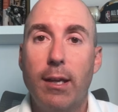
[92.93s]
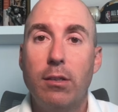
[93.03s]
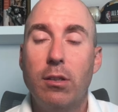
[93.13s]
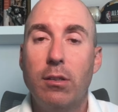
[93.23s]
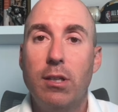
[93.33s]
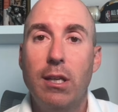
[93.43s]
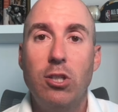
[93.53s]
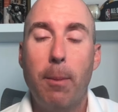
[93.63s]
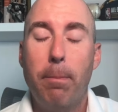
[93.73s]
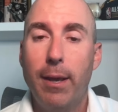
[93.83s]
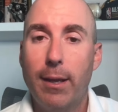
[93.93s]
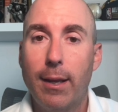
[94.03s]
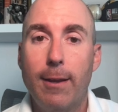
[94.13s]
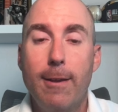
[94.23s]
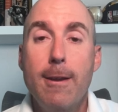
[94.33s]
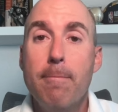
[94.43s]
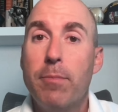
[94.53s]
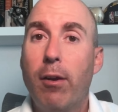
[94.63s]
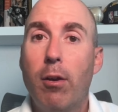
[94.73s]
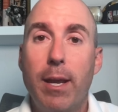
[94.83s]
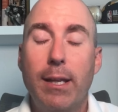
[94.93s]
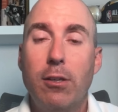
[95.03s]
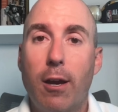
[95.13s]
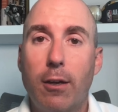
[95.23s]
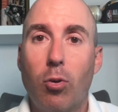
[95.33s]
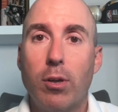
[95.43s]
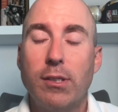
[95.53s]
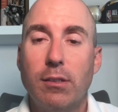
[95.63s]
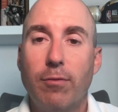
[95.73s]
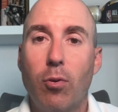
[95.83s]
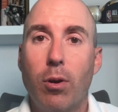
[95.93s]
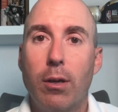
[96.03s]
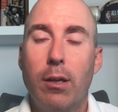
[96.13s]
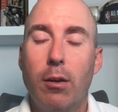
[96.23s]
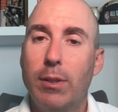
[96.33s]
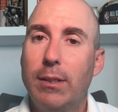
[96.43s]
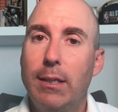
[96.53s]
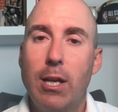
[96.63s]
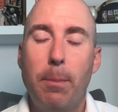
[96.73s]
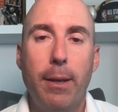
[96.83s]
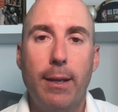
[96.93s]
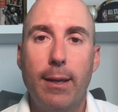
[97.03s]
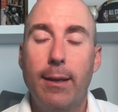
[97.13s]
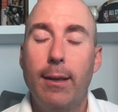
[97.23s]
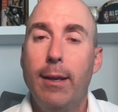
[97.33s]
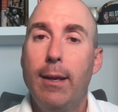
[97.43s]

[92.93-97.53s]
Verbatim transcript: and D J Pickett, they remain dark horses for. You know, with D J Pickett,